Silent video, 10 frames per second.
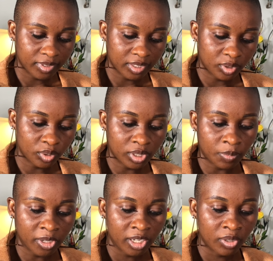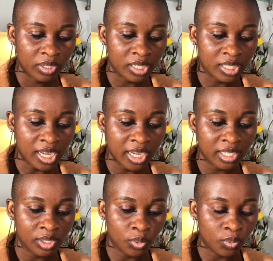So depending on the
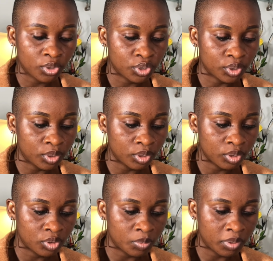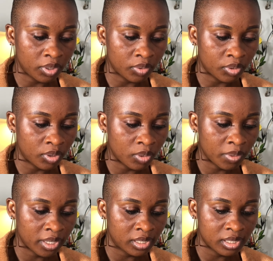size you want your logo to be, you could
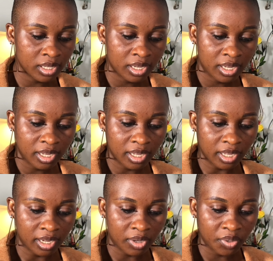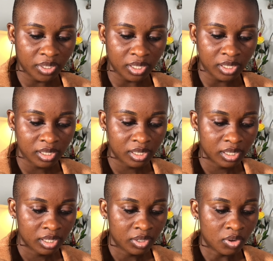always increase it
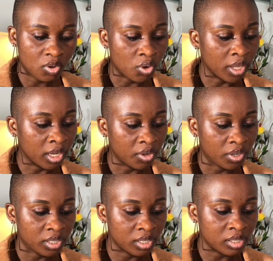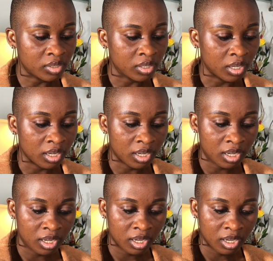or increase it to
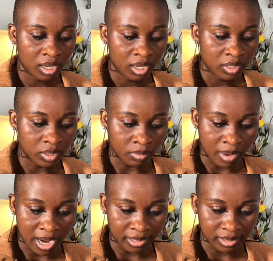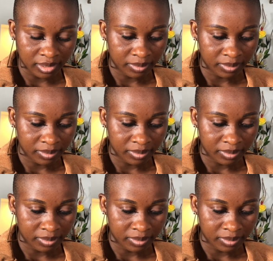the max,